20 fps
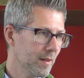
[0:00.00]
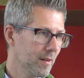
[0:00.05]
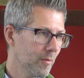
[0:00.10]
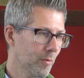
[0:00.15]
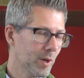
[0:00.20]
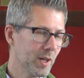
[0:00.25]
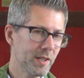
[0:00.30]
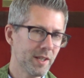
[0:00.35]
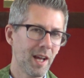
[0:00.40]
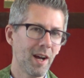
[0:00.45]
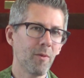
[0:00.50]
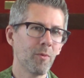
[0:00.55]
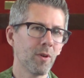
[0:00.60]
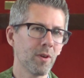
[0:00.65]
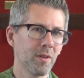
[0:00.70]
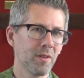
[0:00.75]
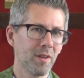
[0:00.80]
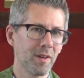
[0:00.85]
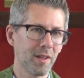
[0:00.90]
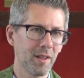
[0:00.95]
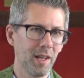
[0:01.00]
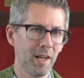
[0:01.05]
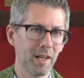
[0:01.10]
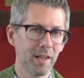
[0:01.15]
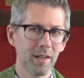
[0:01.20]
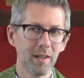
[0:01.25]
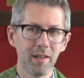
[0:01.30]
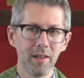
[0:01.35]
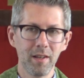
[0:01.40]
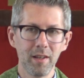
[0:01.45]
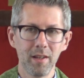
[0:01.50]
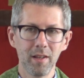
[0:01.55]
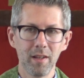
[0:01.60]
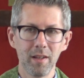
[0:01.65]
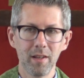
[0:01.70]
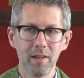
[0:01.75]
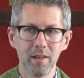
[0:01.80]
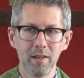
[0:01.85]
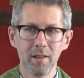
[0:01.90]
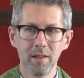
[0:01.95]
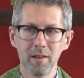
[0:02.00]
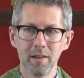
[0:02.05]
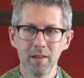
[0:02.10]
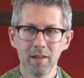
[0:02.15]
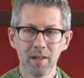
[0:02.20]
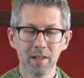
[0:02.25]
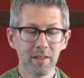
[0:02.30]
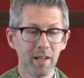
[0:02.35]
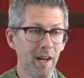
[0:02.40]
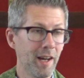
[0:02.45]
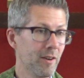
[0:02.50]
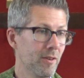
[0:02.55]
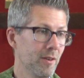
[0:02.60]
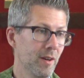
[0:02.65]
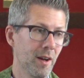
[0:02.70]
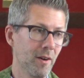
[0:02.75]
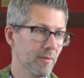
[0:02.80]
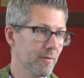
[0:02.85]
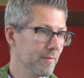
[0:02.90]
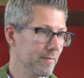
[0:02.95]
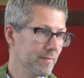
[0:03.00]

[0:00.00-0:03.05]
What does that world look like? Because I don't know.